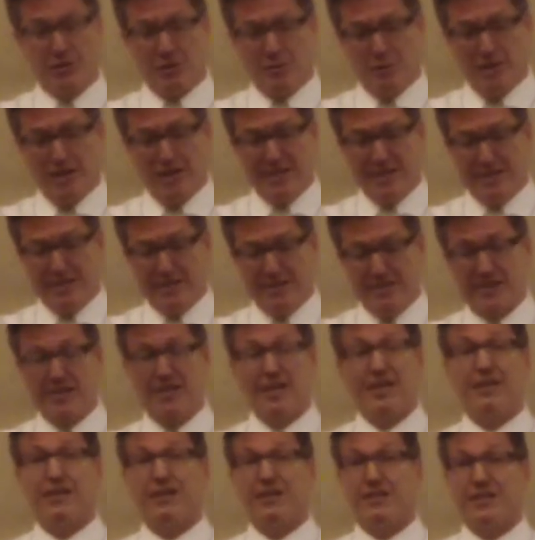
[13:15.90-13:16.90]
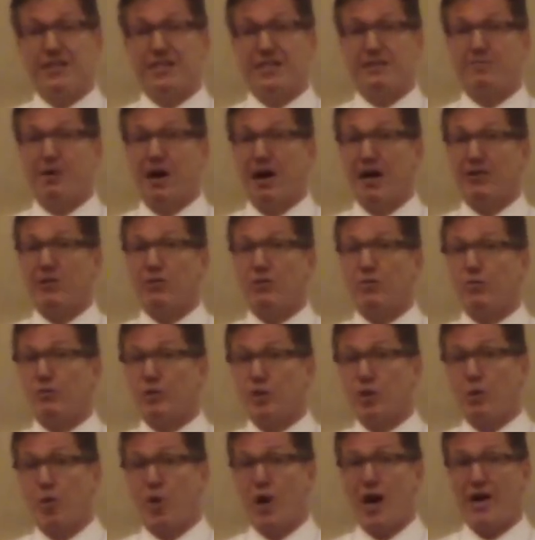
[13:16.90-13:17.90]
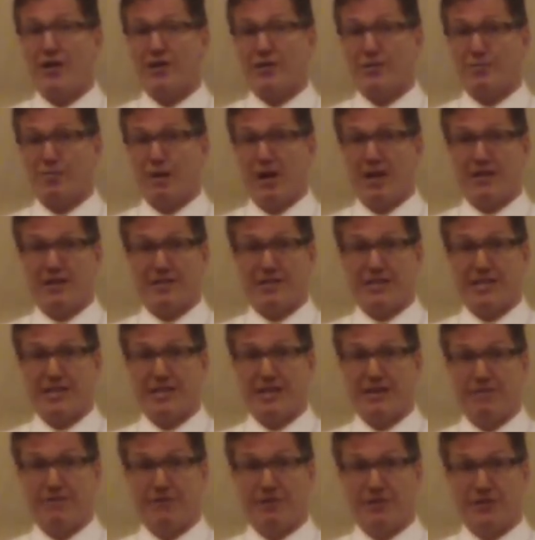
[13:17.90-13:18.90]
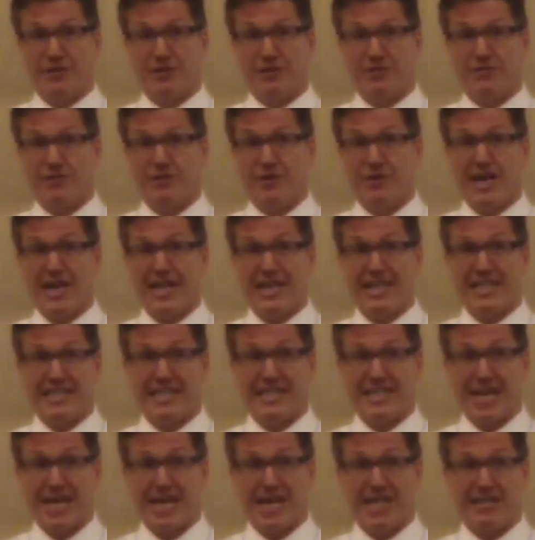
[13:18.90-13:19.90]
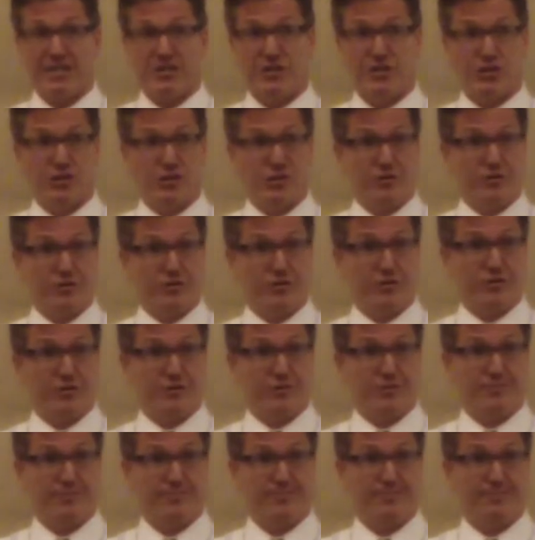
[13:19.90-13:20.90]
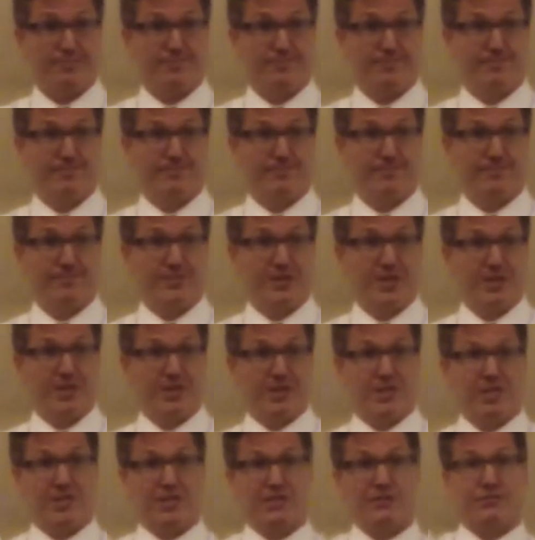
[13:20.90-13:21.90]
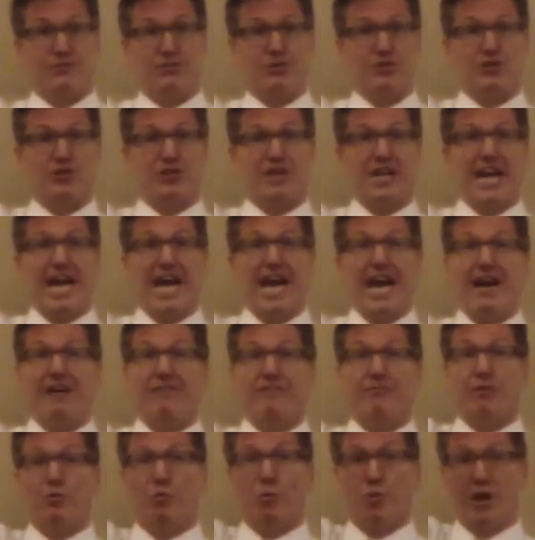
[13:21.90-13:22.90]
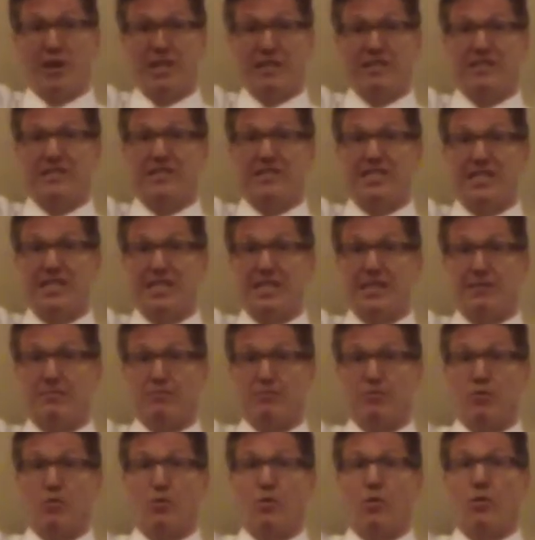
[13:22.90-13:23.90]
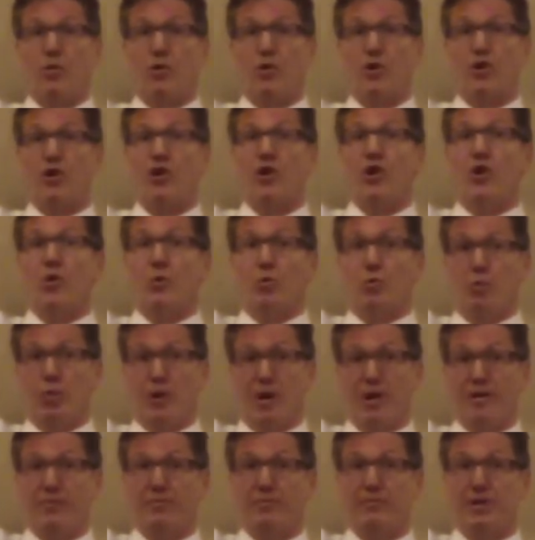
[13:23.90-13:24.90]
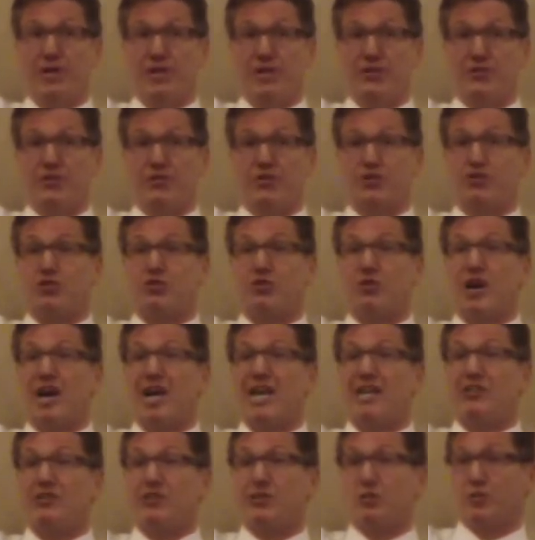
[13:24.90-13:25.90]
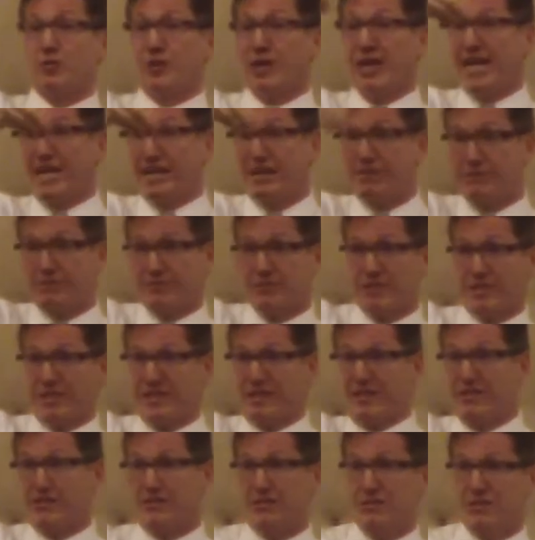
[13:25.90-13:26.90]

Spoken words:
other one is this model requires policy governance for any size church. Because if you're going to have one team or one minister trying to creatively